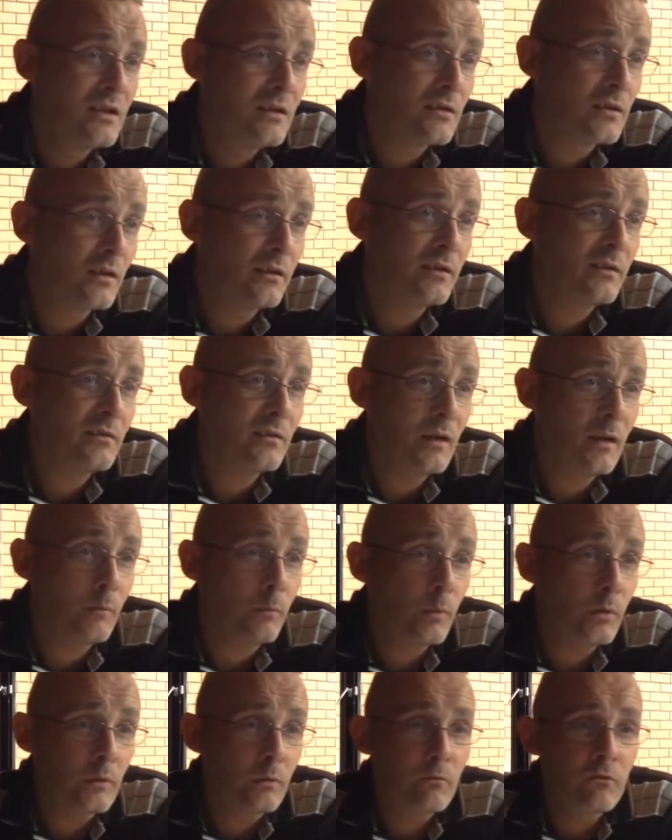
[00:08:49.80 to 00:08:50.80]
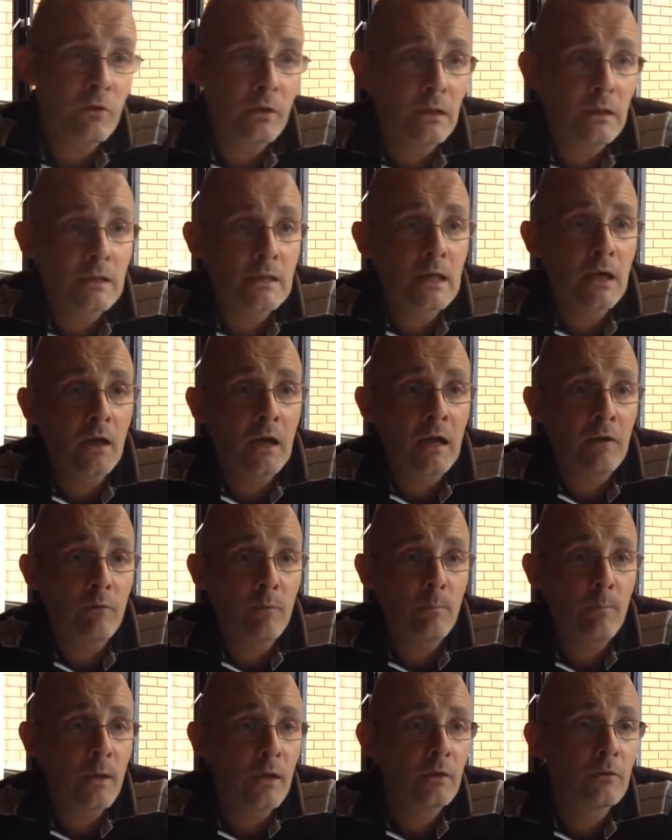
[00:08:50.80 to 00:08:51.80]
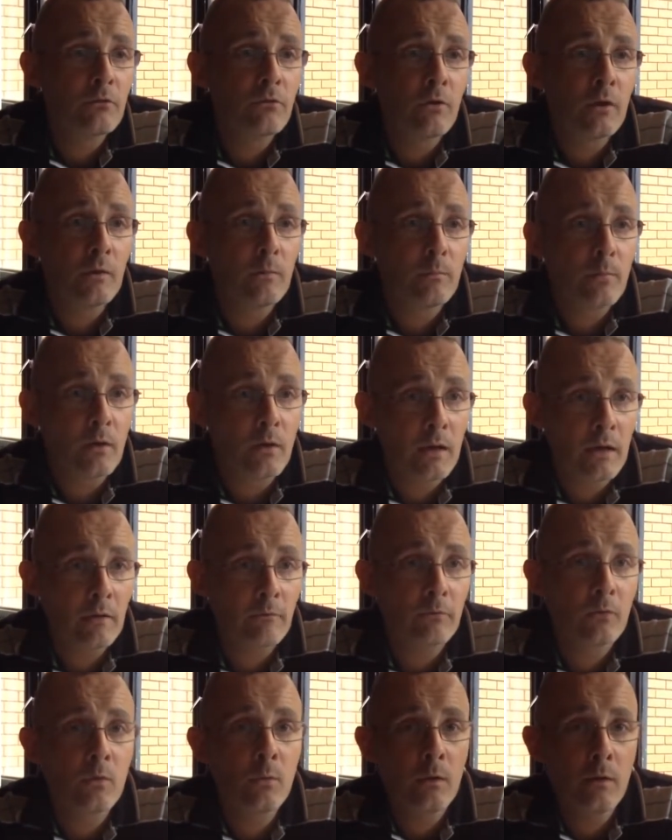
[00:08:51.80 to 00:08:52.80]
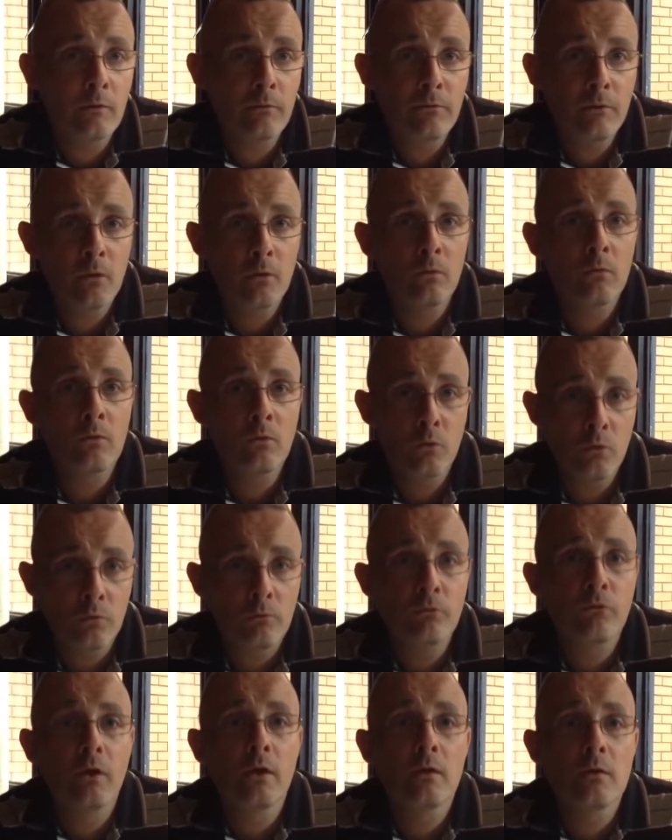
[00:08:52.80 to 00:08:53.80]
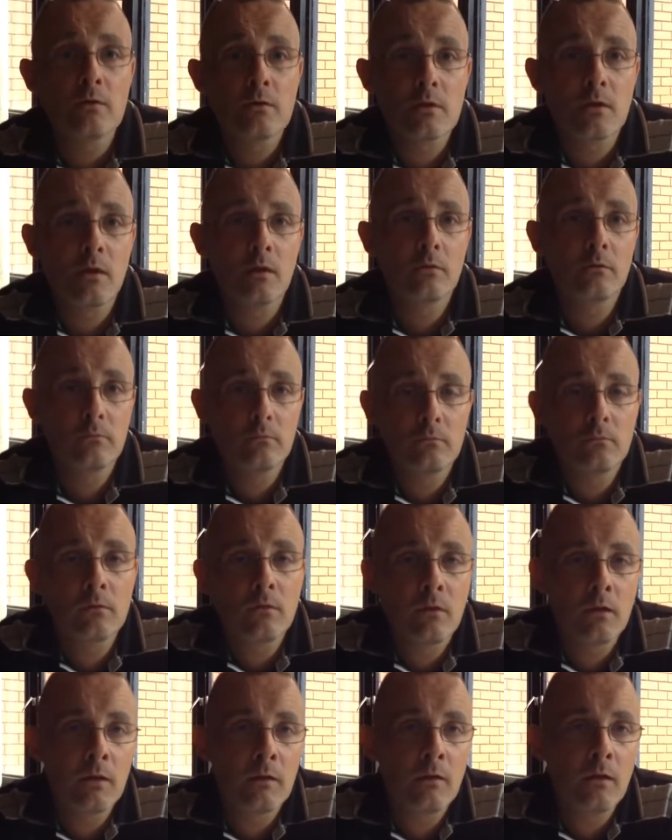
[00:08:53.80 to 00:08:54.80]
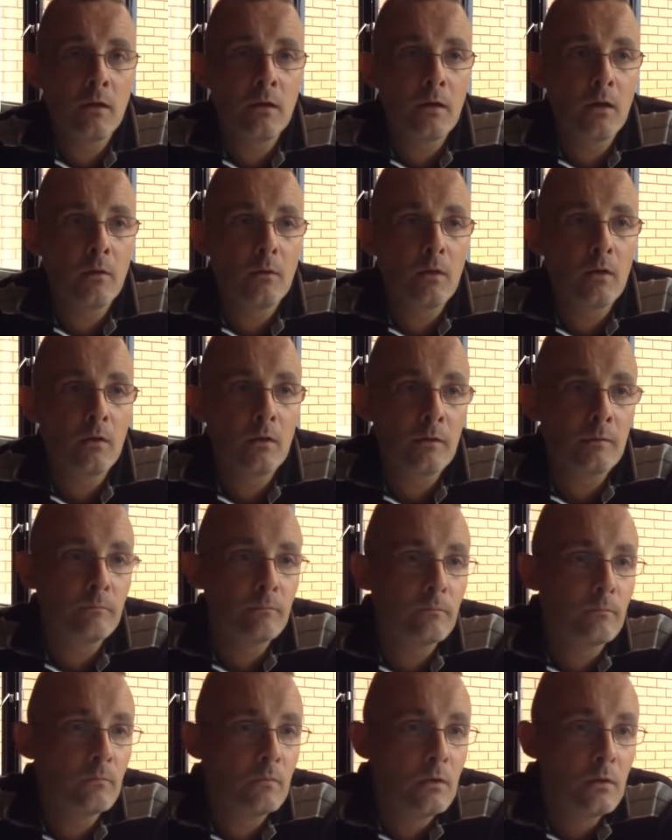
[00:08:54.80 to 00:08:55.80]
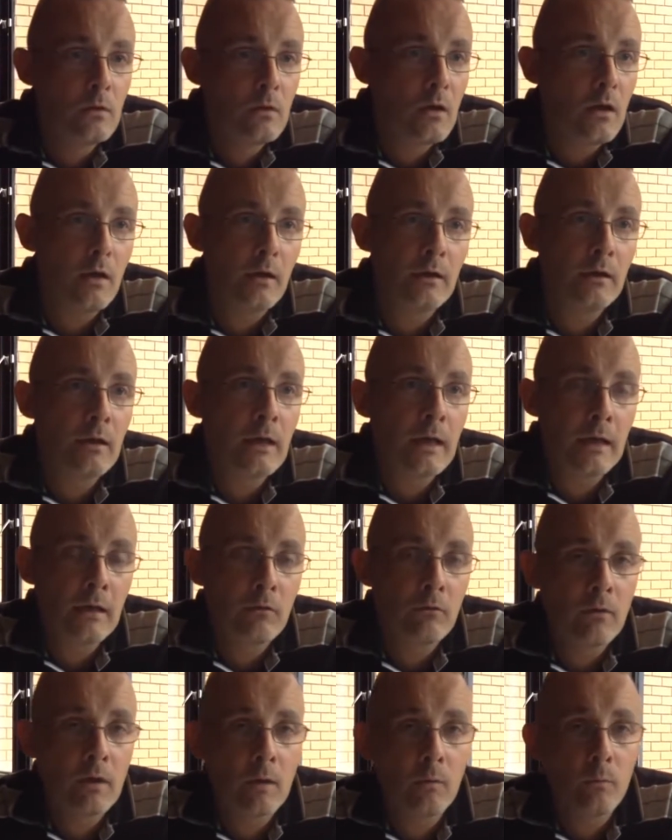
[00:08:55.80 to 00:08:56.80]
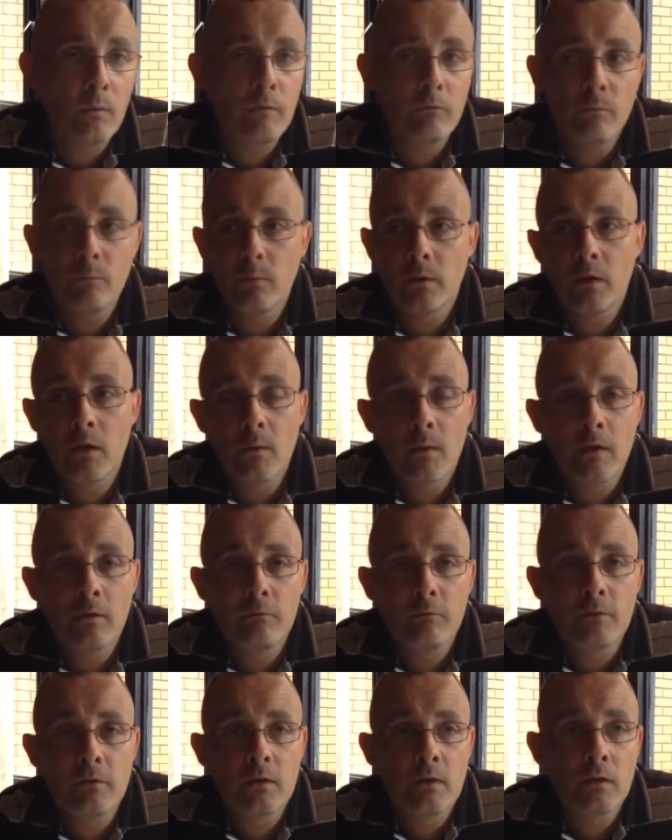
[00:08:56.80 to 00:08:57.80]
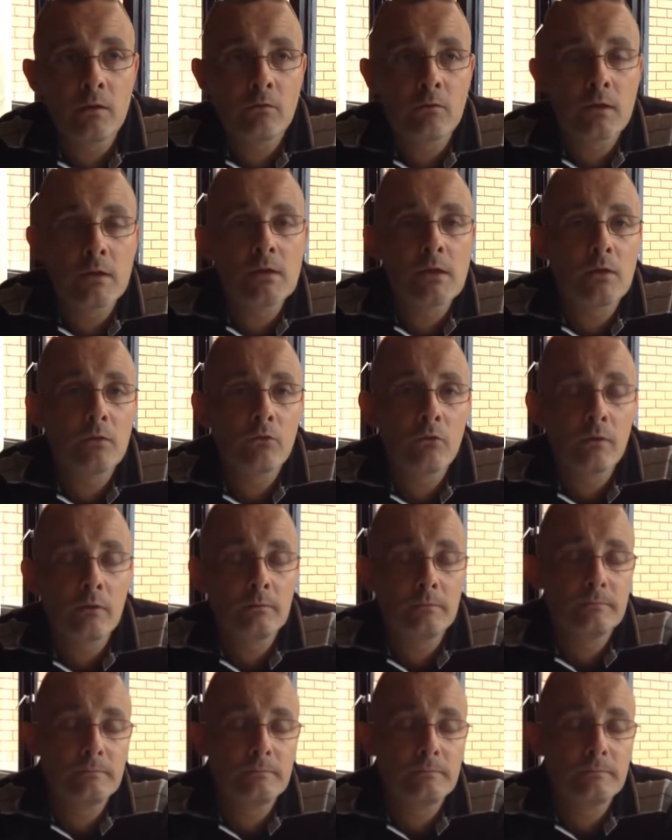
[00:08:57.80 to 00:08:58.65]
So I wouldn't really say I have a best friend, but I have quite a few good friends that I know that I can hang around with, and we go out for dinner, etc.